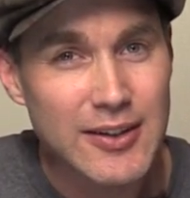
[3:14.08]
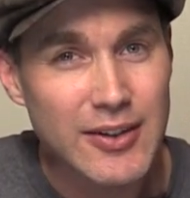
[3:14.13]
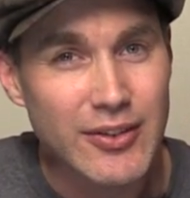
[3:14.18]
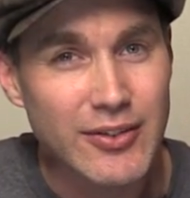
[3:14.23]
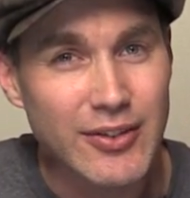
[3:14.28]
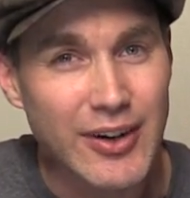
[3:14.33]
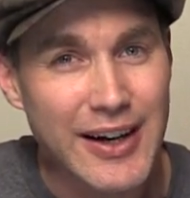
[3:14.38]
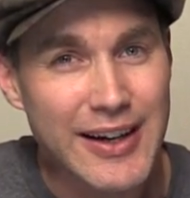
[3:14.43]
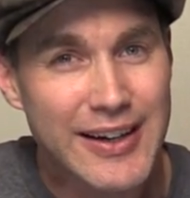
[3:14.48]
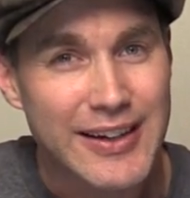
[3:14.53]

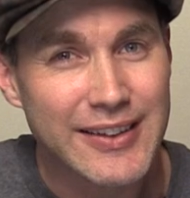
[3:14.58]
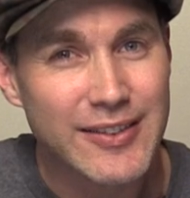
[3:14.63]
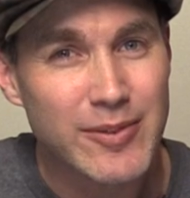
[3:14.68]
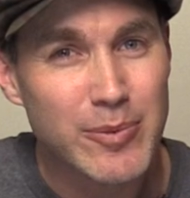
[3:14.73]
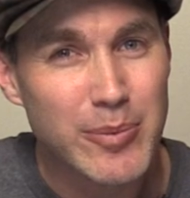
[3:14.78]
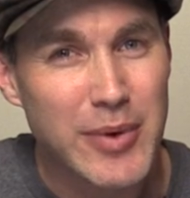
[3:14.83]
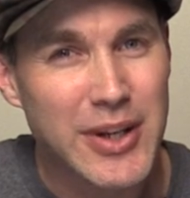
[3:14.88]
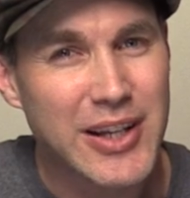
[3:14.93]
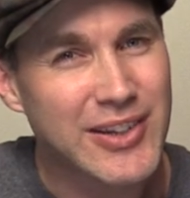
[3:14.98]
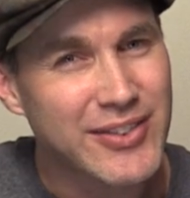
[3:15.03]
Right?
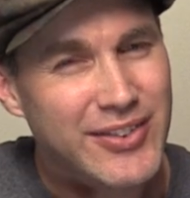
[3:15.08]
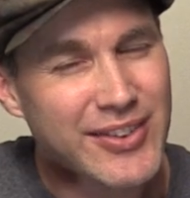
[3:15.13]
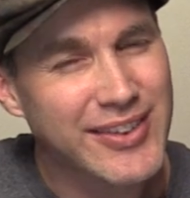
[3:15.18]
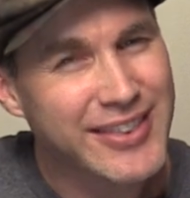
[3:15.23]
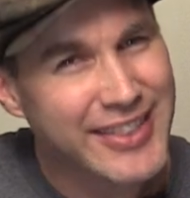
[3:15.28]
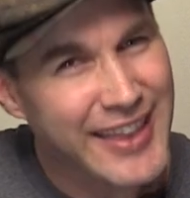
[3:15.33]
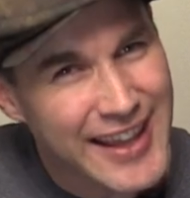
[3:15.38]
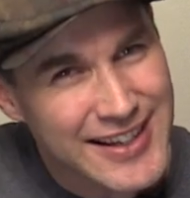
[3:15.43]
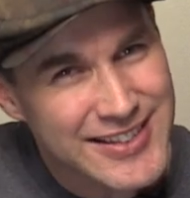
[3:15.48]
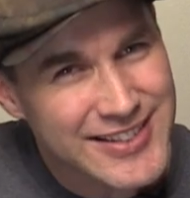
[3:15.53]
Because
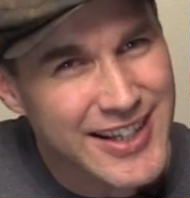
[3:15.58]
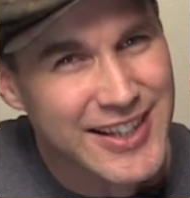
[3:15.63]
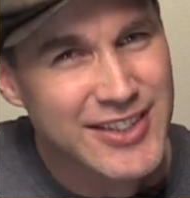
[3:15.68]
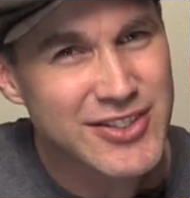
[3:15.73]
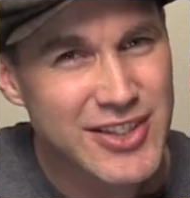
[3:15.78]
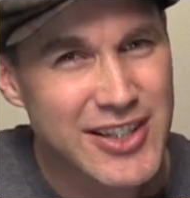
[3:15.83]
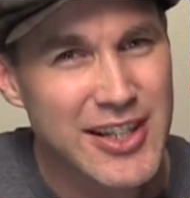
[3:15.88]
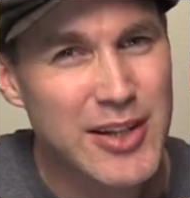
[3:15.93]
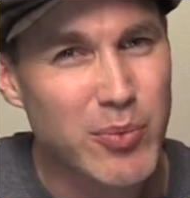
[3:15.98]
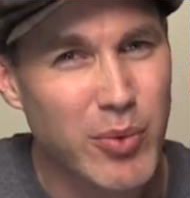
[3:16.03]
that's
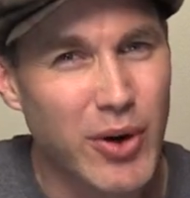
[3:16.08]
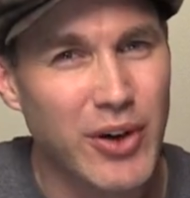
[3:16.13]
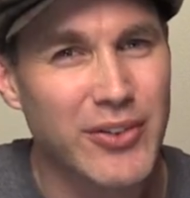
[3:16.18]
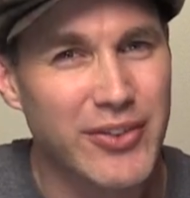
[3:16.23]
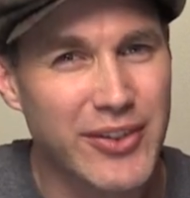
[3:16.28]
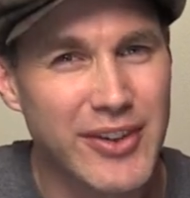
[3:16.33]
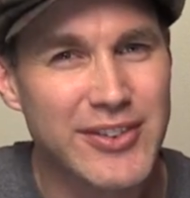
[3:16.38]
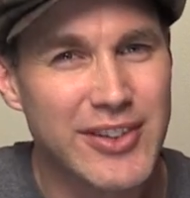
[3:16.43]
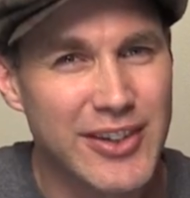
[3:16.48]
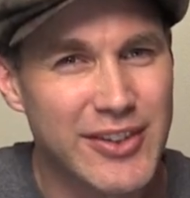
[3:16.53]
actually what
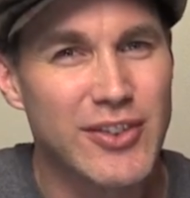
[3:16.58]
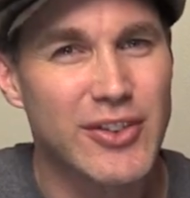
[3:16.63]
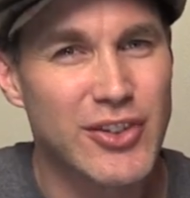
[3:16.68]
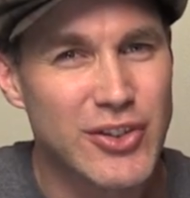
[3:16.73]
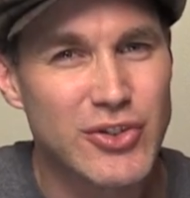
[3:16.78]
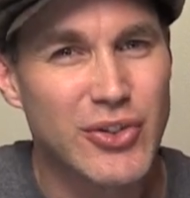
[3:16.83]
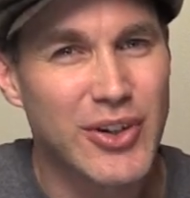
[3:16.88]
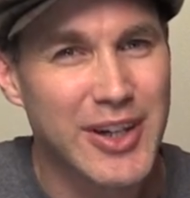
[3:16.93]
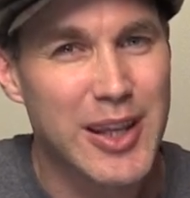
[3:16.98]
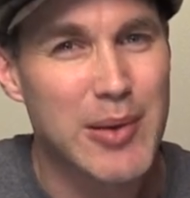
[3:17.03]
the
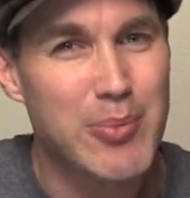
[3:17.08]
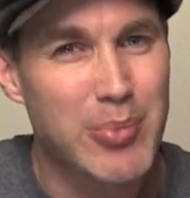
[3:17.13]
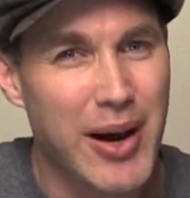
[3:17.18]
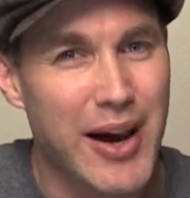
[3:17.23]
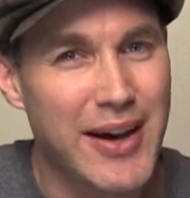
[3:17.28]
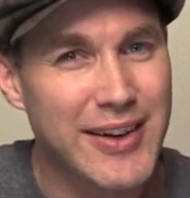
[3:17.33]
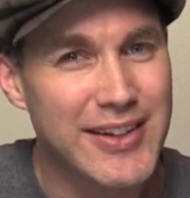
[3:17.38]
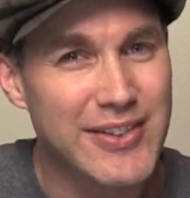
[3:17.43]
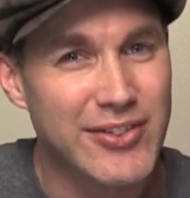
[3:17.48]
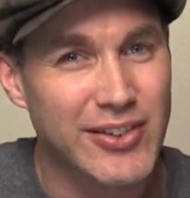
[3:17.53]
tricky
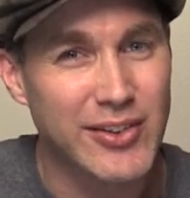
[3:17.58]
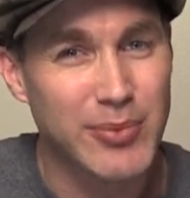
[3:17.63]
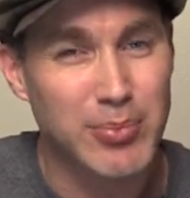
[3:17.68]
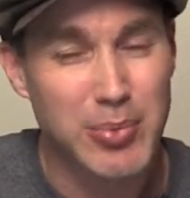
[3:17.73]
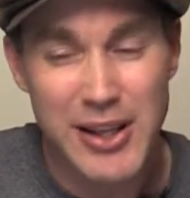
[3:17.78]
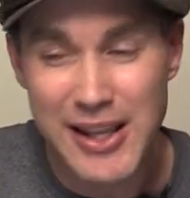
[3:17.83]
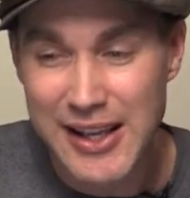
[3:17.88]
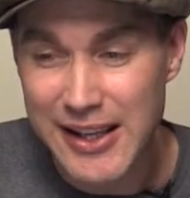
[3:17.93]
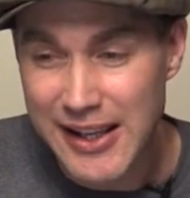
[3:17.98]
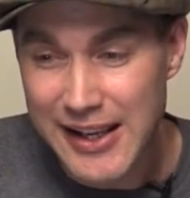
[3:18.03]
part is
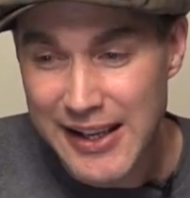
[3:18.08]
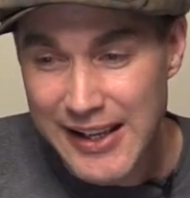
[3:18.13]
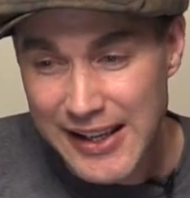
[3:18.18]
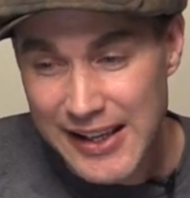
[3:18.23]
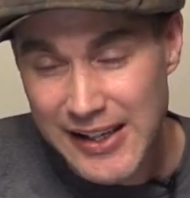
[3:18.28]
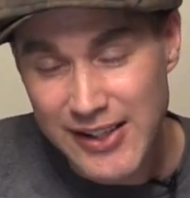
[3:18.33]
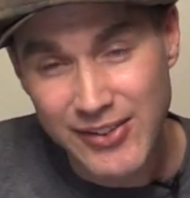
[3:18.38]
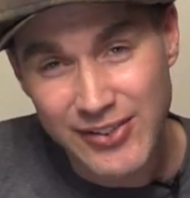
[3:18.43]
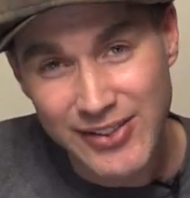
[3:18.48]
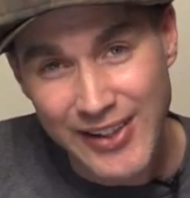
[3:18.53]
being
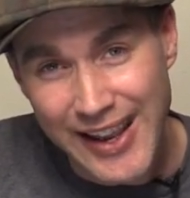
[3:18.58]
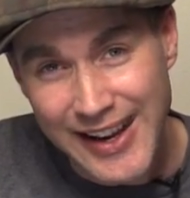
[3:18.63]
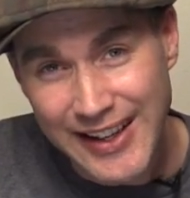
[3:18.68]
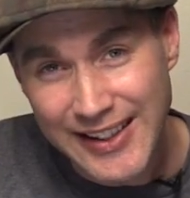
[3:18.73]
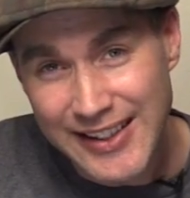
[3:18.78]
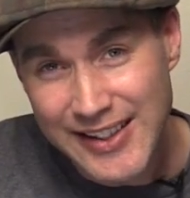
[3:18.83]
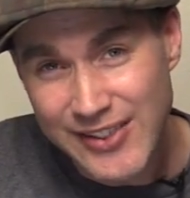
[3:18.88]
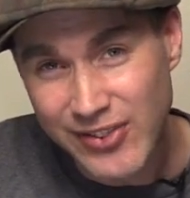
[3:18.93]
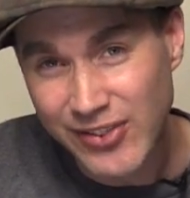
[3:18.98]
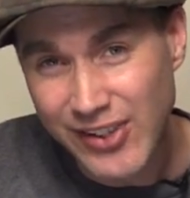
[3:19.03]

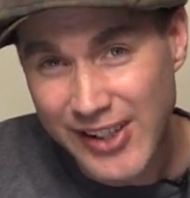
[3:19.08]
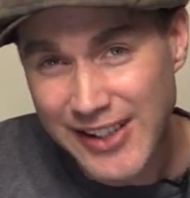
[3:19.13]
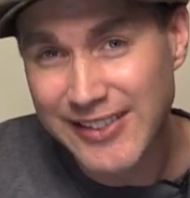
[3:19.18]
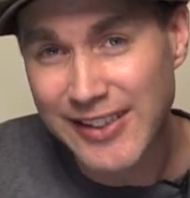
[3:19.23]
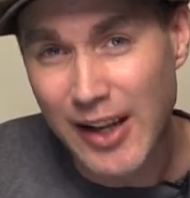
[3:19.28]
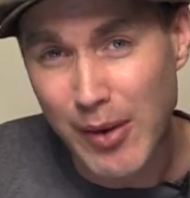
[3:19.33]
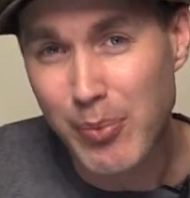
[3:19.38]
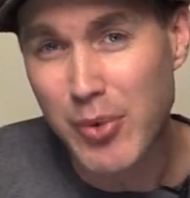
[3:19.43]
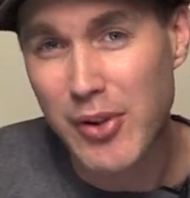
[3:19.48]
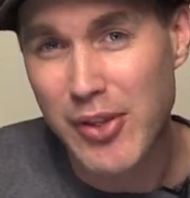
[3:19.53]
exactly synced
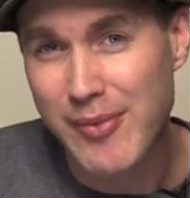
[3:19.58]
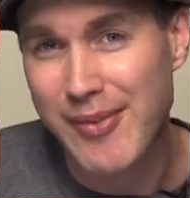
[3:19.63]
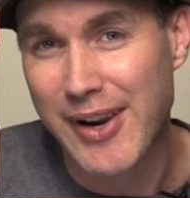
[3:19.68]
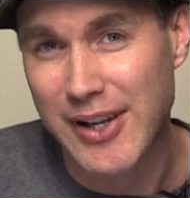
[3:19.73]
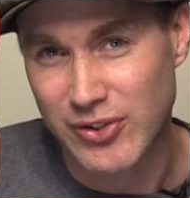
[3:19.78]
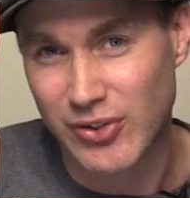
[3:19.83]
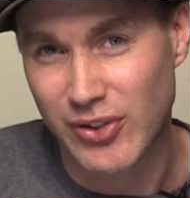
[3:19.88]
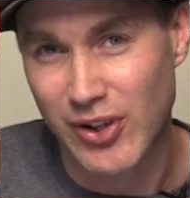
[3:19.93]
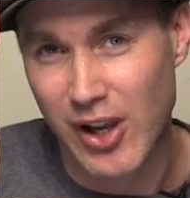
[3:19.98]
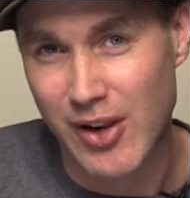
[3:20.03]
up with the
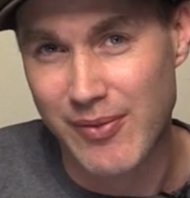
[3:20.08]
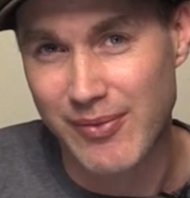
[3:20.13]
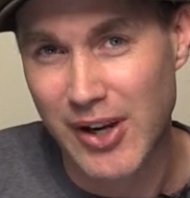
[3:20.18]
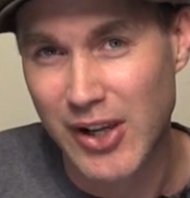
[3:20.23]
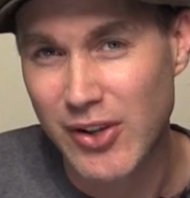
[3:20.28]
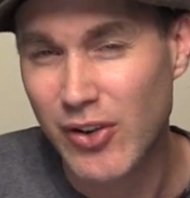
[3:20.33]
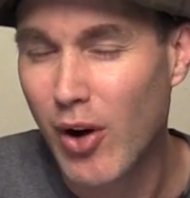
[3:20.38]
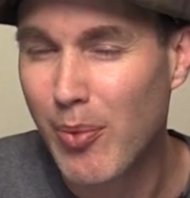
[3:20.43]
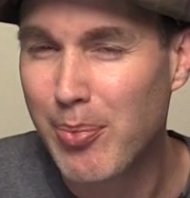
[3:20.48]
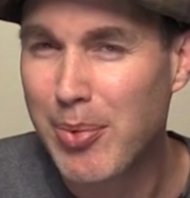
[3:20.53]
metronome
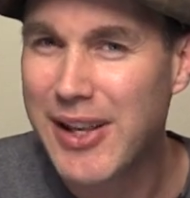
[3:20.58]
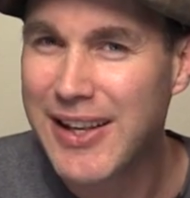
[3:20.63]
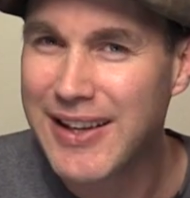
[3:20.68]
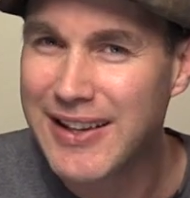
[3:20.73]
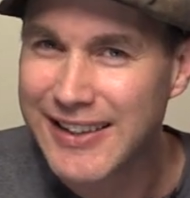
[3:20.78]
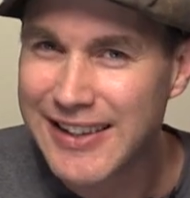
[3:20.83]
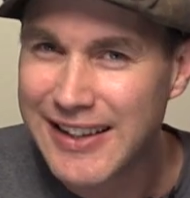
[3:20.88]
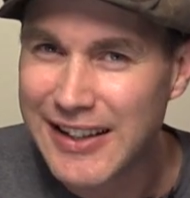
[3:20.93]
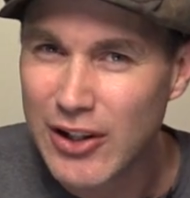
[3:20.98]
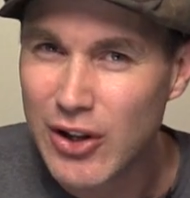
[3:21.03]
and not being a
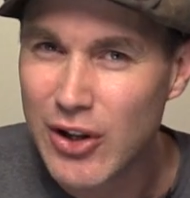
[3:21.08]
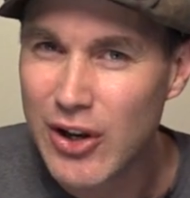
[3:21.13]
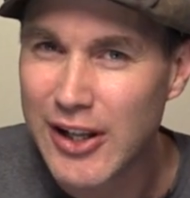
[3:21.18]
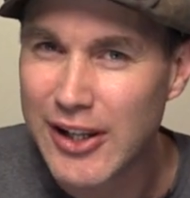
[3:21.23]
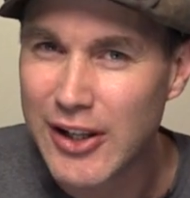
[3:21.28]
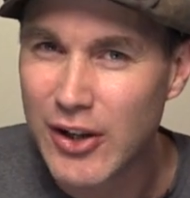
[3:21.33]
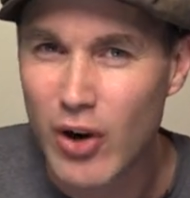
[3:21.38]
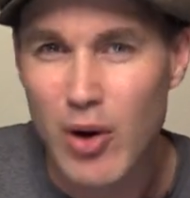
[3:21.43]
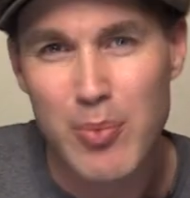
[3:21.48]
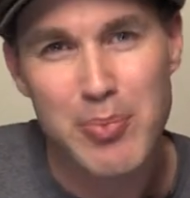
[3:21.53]
little
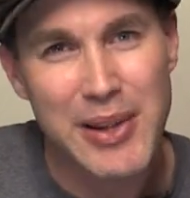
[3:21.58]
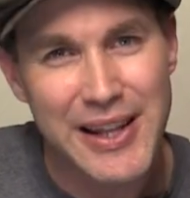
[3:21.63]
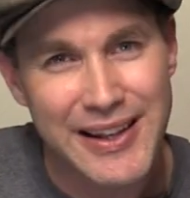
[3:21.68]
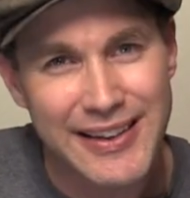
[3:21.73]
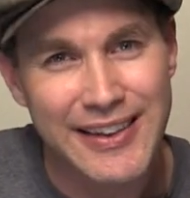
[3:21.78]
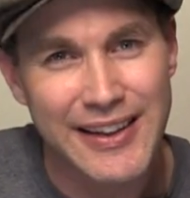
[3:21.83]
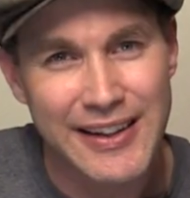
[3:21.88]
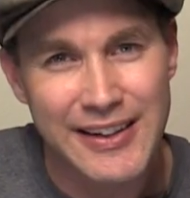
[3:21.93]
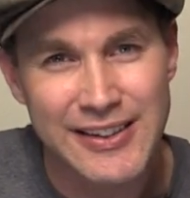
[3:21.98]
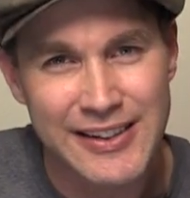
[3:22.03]
early or a
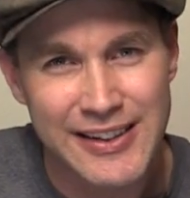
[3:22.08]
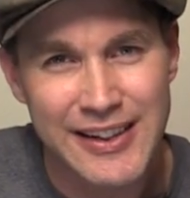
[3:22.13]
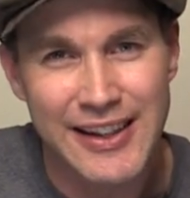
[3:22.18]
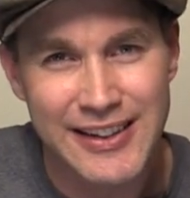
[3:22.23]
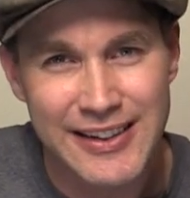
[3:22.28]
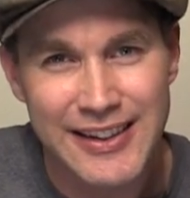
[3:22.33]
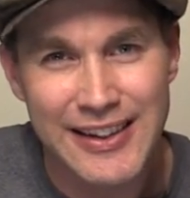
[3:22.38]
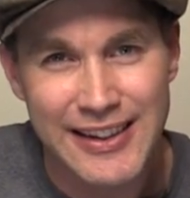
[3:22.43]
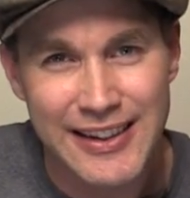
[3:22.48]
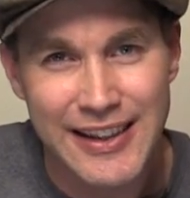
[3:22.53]

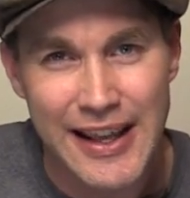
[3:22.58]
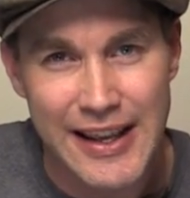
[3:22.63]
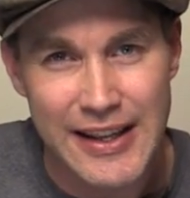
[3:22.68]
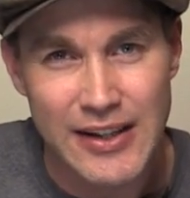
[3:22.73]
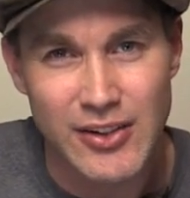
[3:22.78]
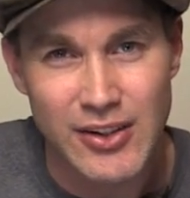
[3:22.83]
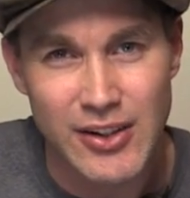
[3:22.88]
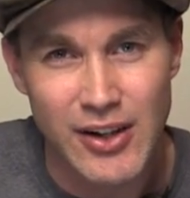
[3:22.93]
little late.